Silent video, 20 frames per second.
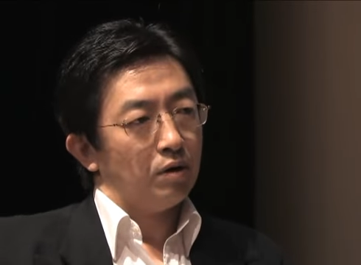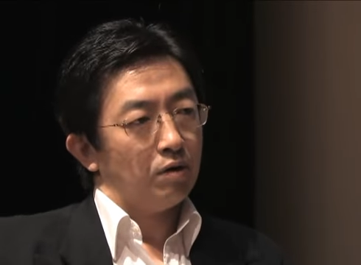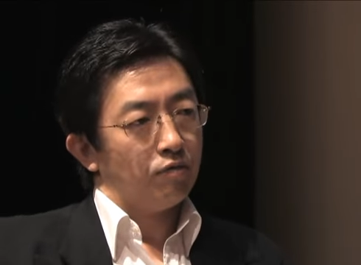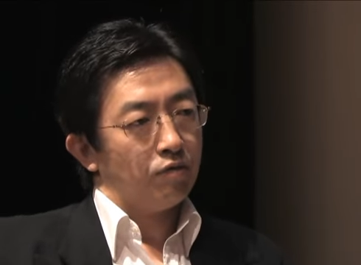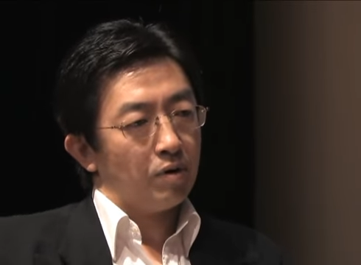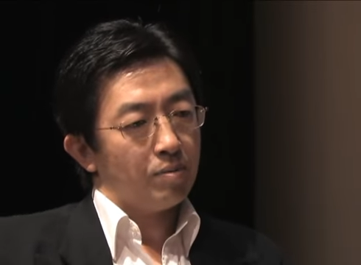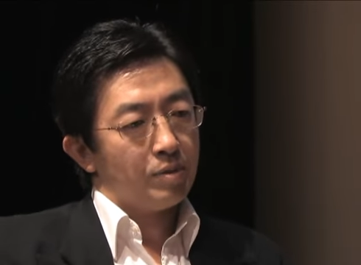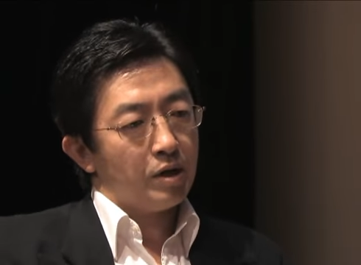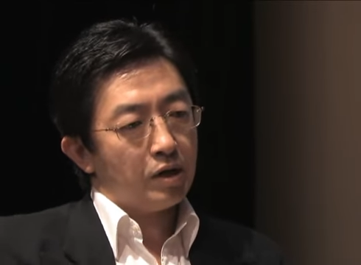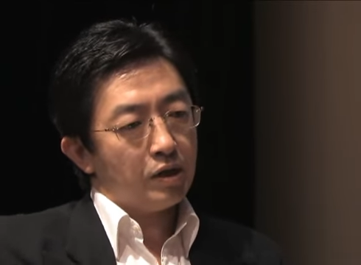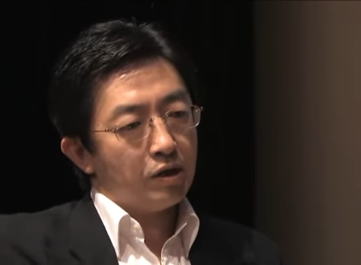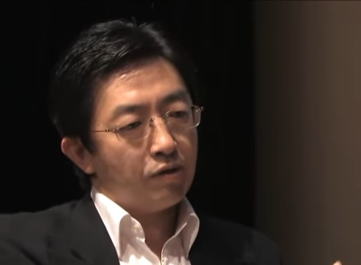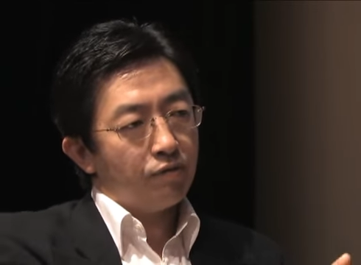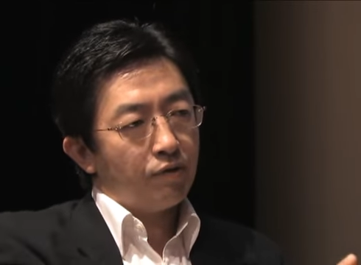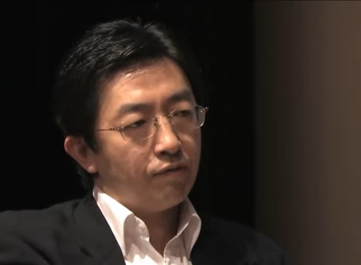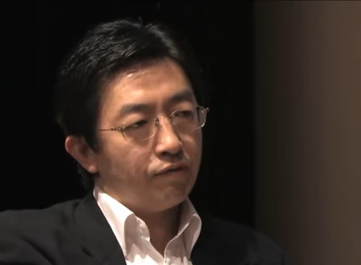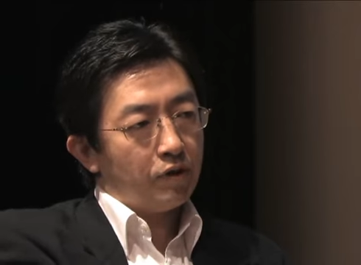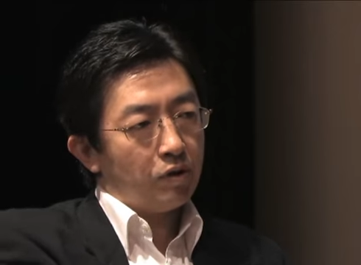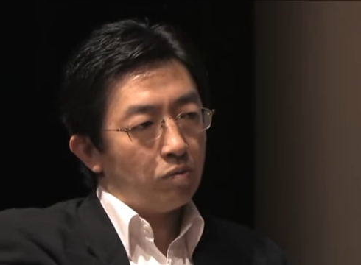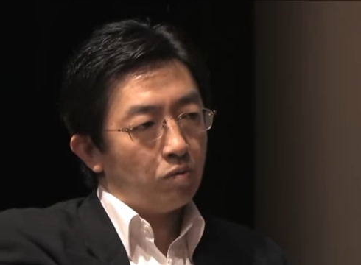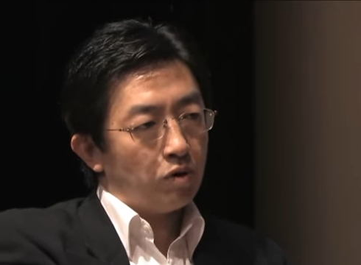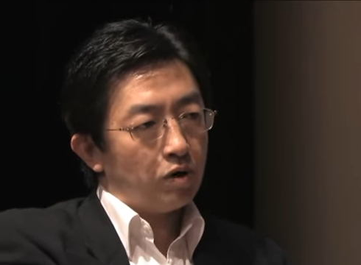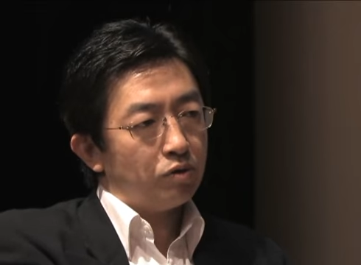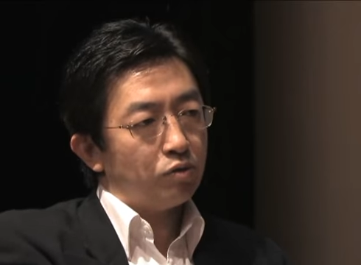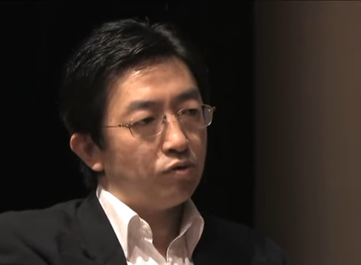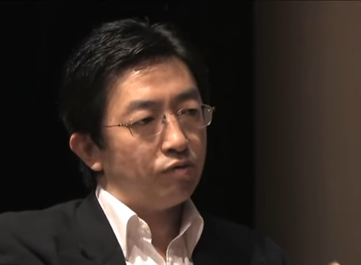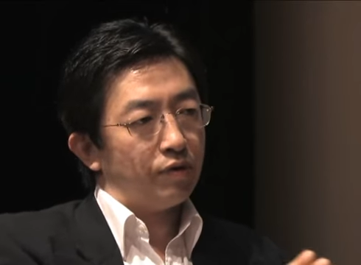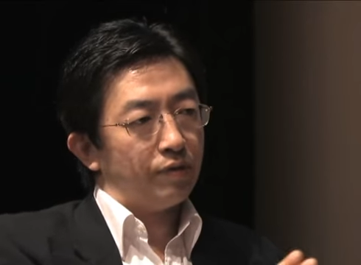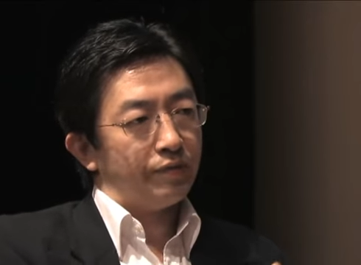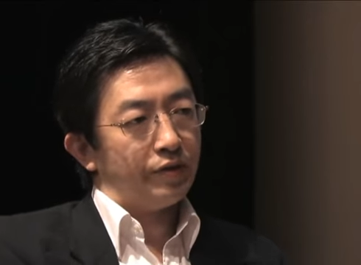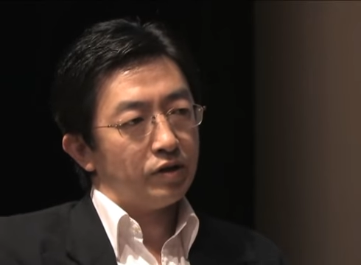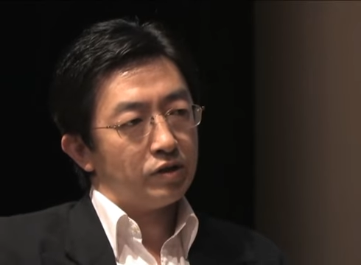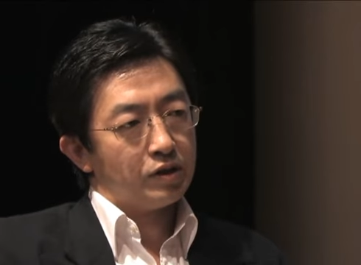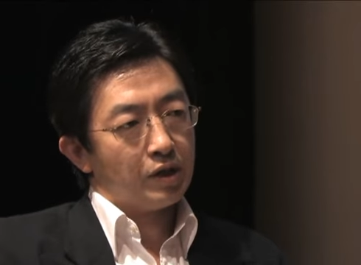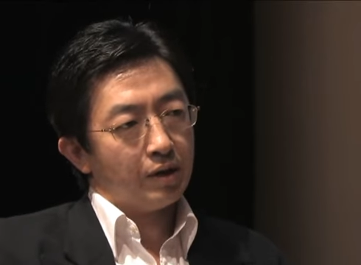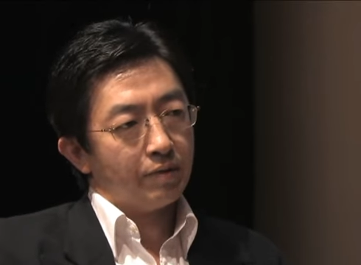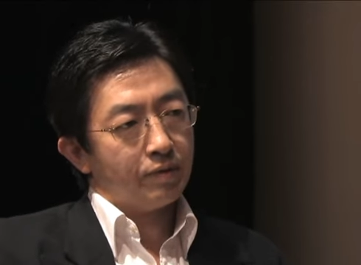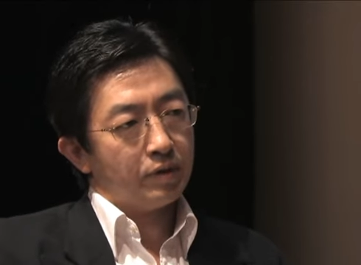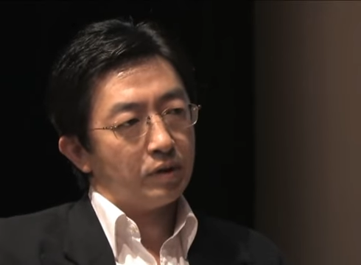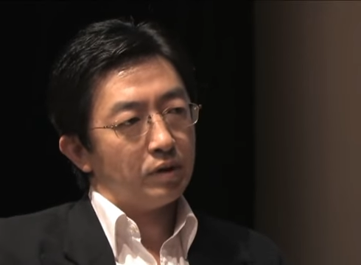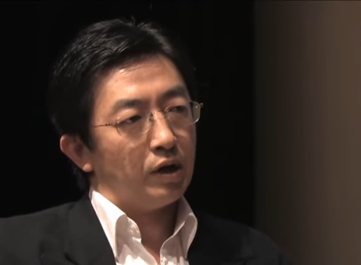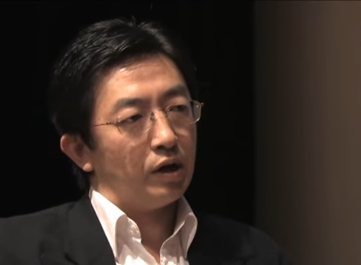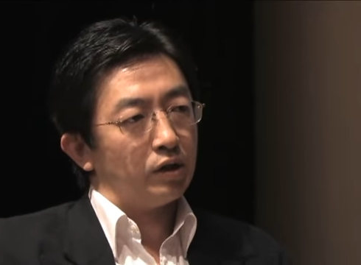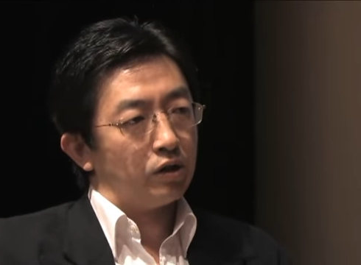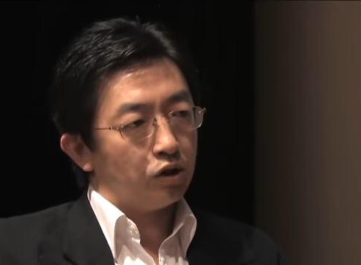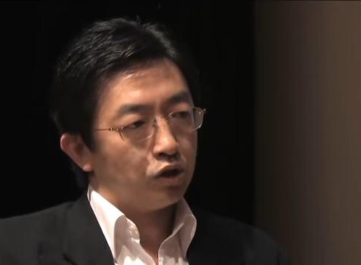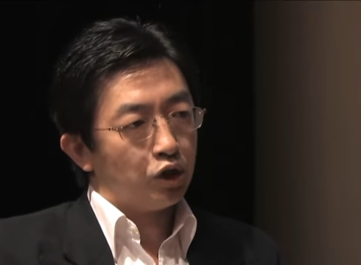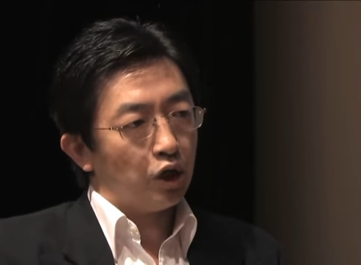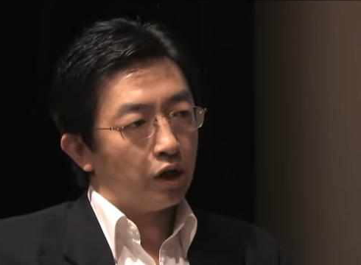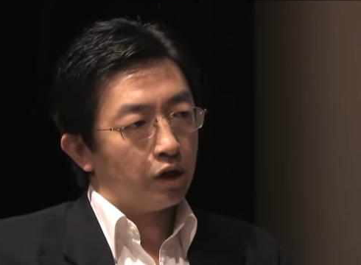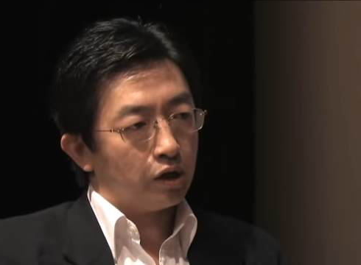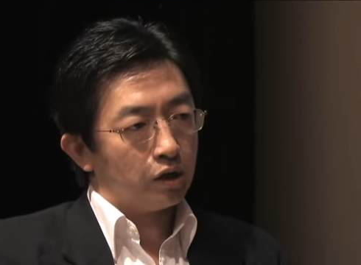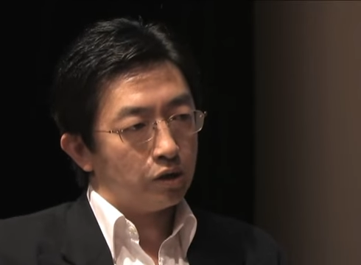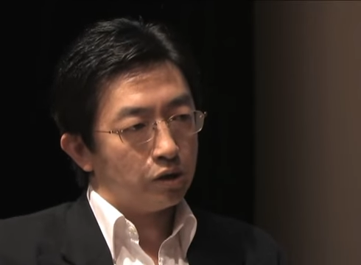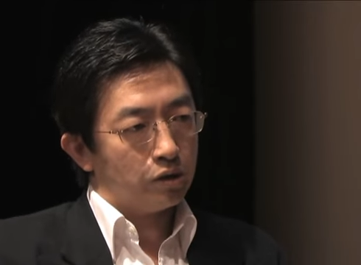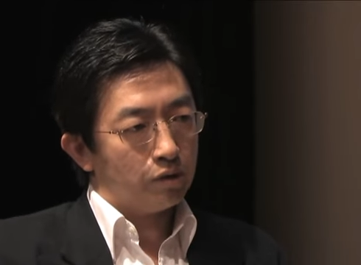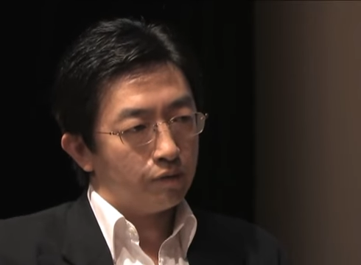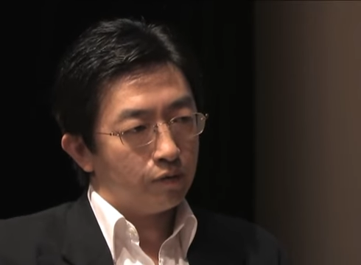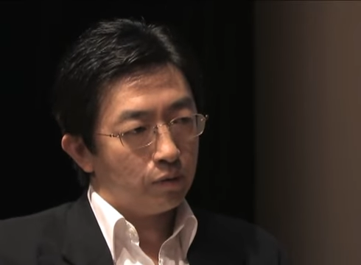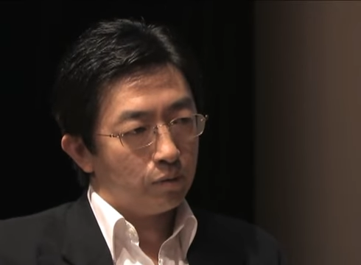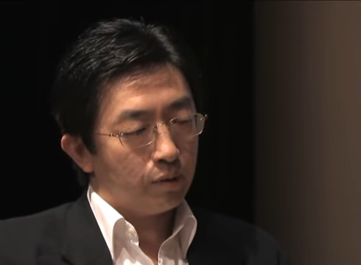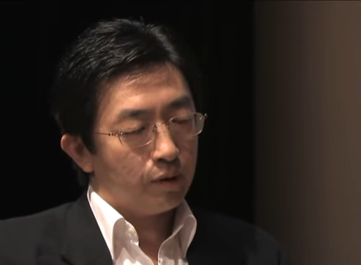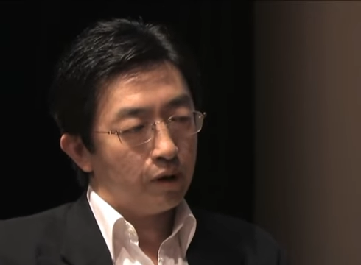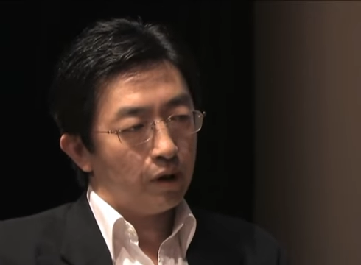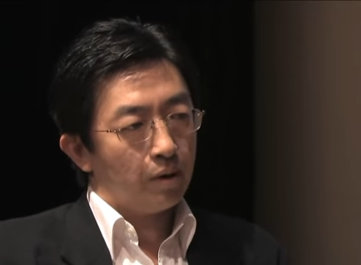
from 1951 to 57 at the Shanghai Conservatory,